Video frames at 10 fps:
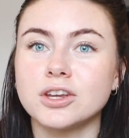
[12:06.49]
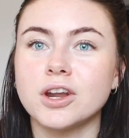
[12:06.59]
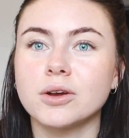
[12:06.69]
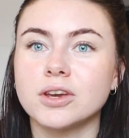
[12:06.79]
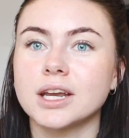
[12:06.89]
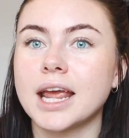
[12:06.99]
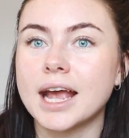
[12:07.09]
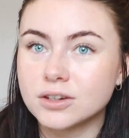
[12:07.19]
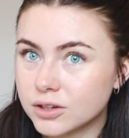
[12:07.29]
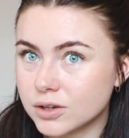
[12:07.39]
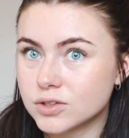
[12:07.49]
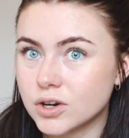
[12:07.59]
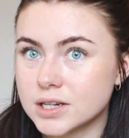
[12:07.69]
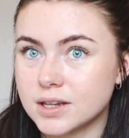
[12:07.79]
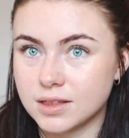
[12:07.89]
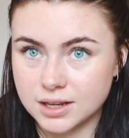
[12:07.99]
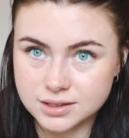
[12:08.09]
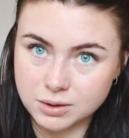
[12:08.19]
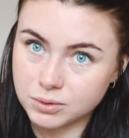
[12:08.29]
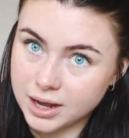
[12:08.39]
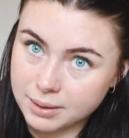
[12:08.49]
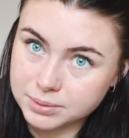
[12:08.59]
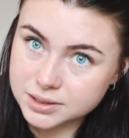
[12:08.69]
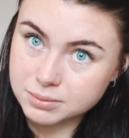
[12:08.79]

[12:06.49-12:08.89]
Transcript: you know, you can handle those crazy things that will happen